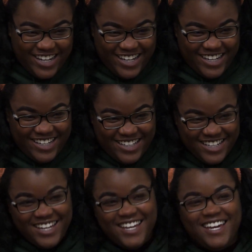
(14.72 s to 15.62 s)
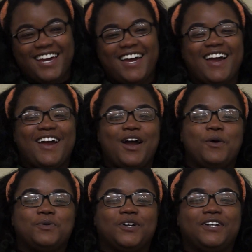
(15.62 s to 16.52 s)
Okay. Oh,
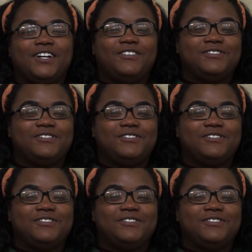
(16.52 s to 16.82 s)
we starting now?